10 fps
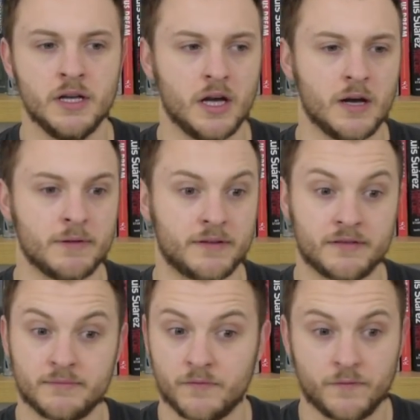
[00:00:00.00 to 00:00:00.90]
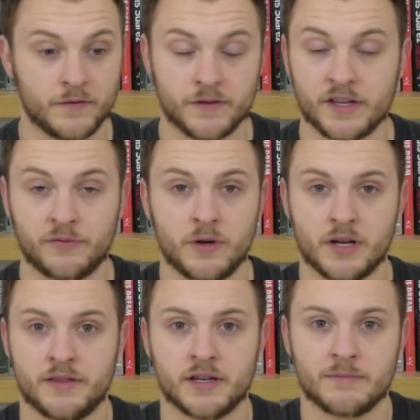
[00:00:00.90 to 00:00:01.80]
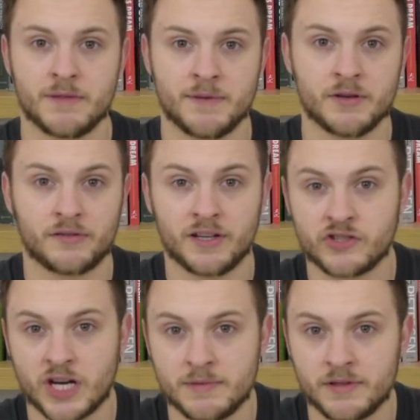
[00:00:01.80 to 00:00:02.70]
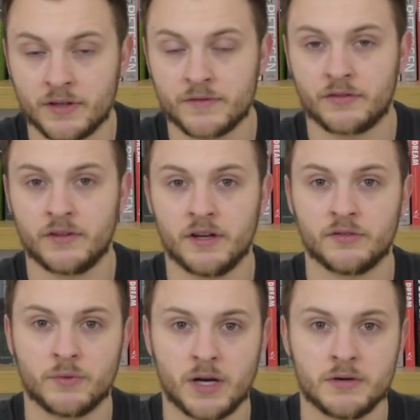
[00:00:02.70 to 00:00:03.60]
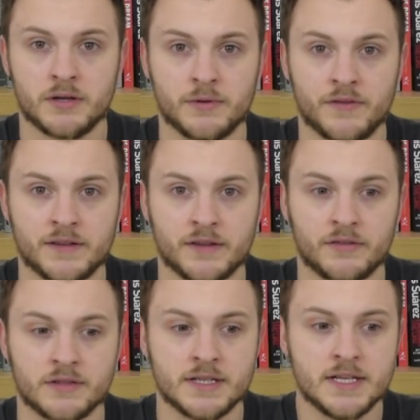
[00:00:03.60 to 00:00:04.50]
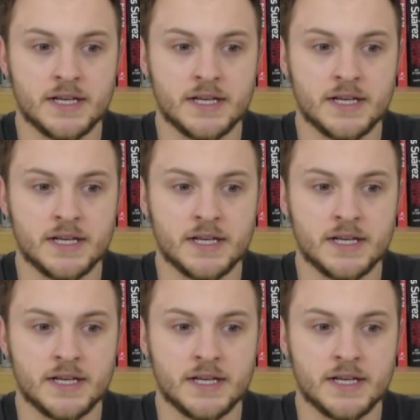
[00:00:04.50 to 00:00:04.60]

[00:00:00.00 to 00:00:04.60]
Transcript: But for this one, I think maybe Oxlade-Chamberlain deserves a start as well with Henderson,